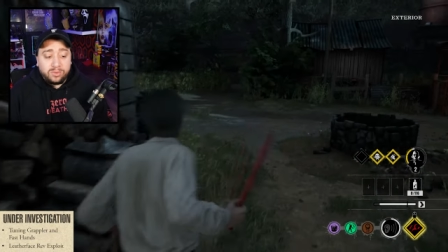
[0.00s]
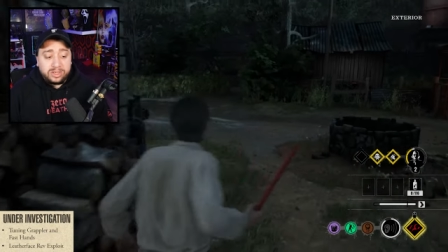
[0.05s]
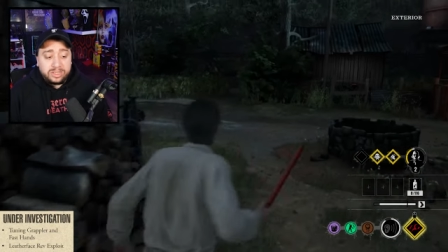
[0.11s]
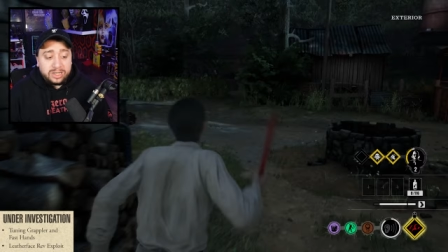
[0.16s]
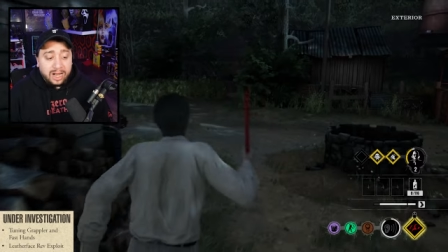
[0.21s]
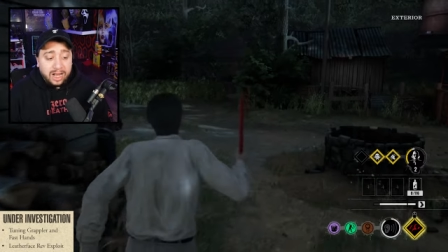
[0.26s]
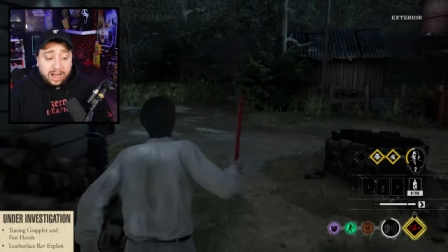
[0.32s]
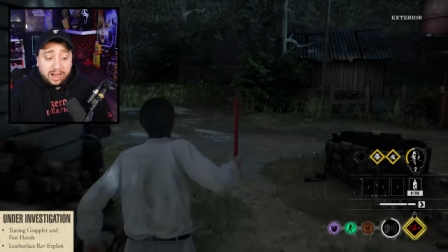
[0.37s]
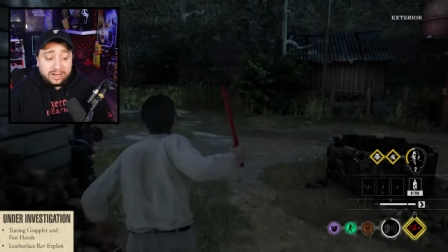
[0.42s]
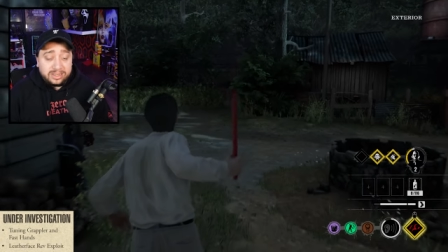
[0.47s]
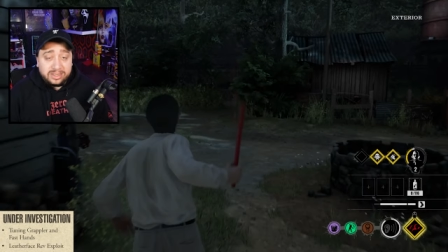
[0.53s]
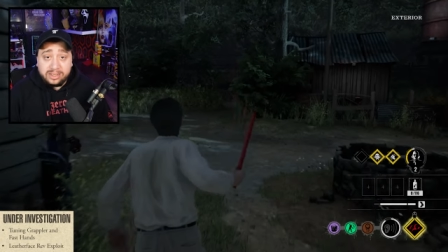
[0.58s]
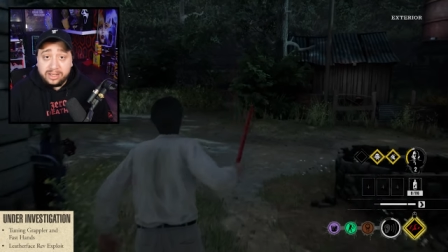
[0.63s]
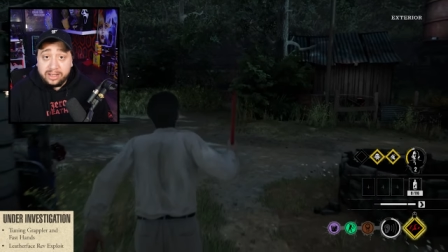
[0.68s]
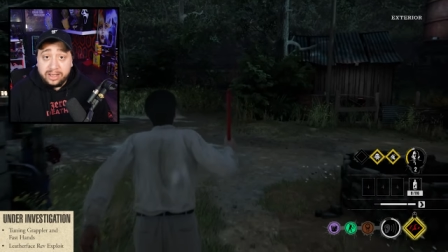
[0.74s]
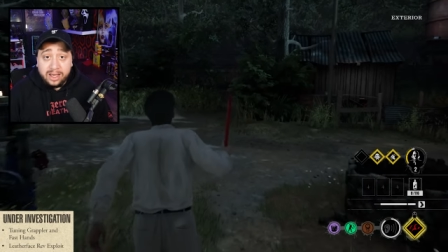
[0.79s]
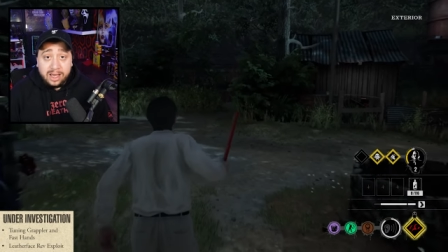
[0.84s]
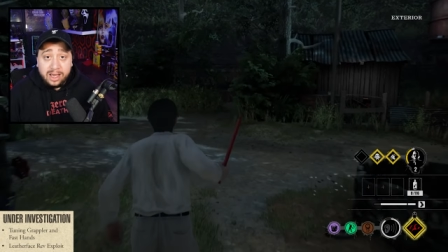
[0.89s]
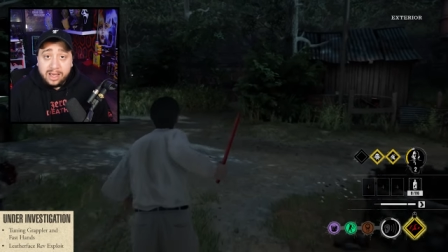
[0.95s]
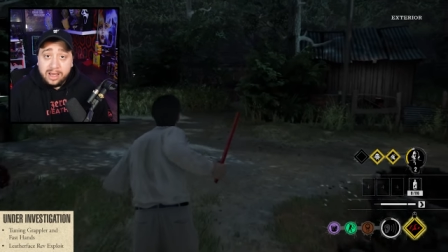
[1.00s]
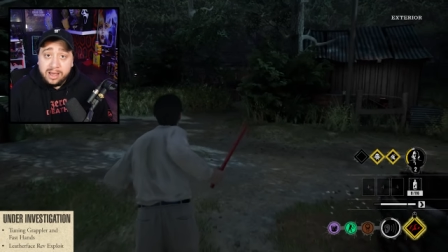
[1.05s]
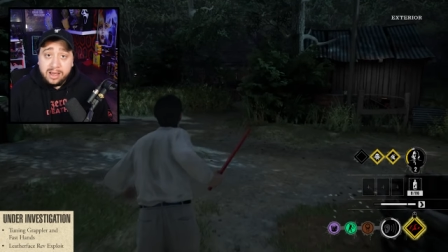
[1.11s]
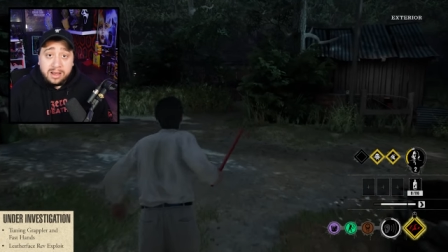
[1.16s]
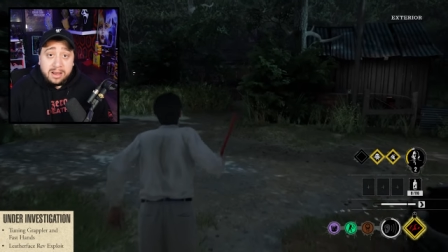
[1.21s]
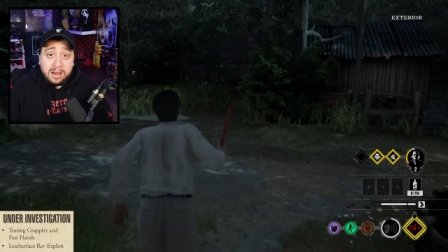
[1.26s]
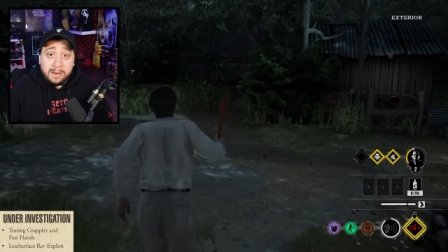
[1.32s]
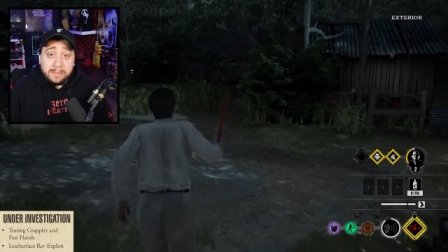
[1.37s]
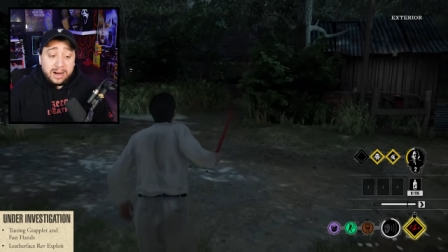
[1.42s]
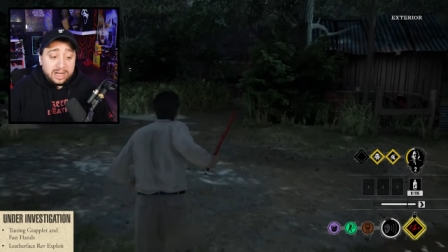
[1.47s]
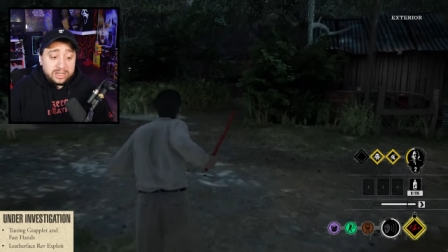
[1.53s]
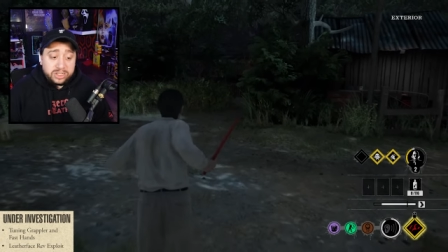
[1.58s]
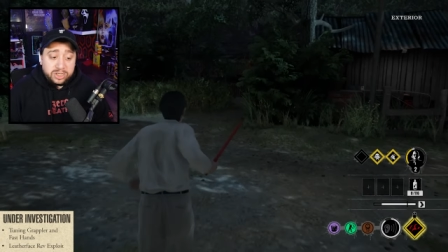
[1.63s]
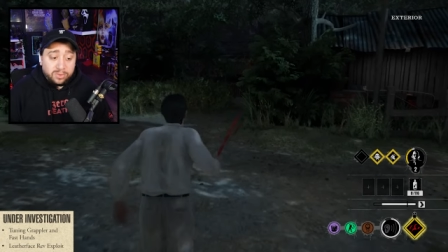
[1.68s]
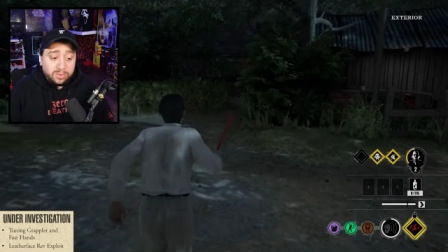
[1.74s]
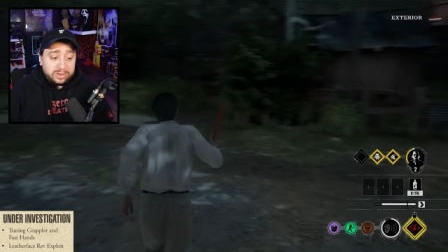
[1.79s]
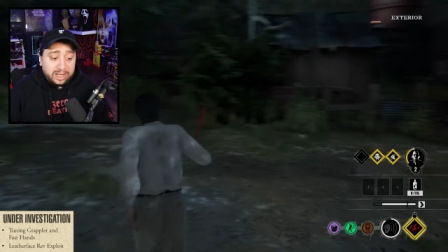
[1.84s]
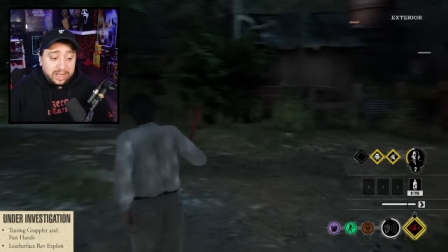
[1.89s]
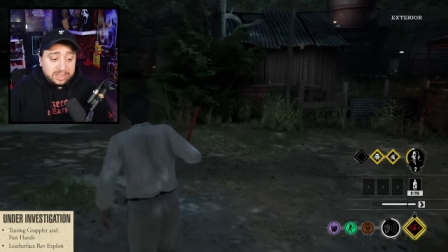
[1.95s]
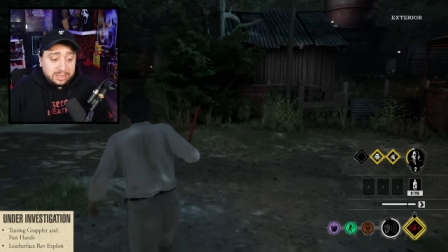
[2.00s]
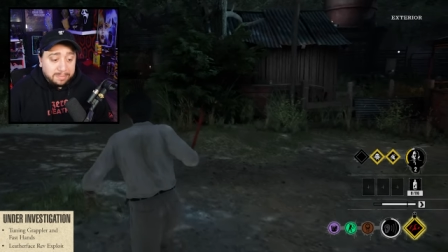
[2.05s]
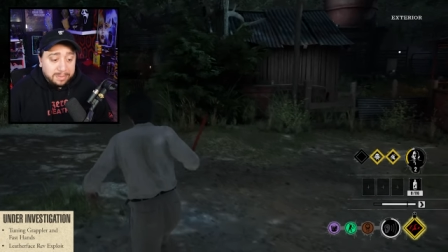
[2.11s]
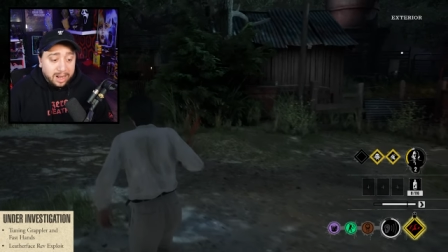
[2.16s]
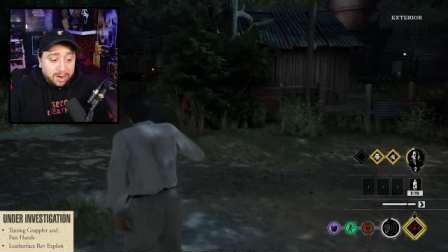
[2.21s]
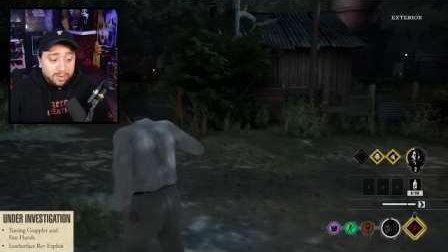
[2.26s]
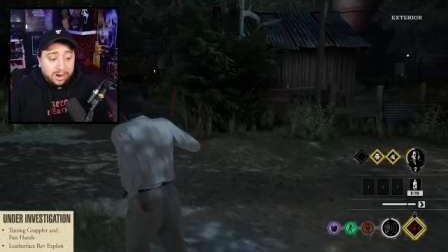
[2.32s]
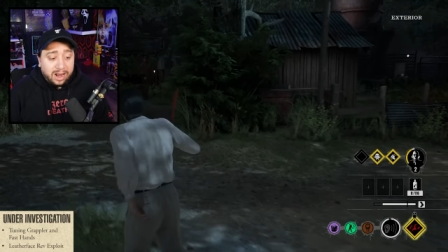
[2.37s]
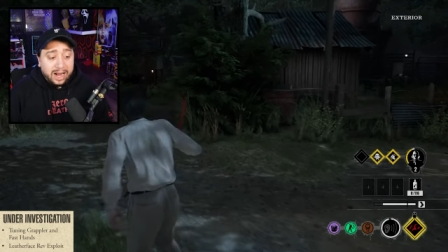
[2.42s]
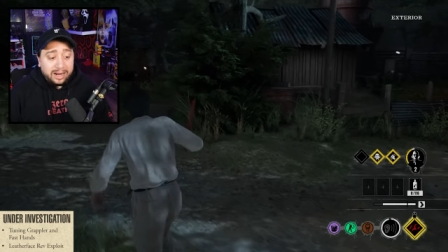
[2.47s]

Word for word: which honestly not sure what that's about.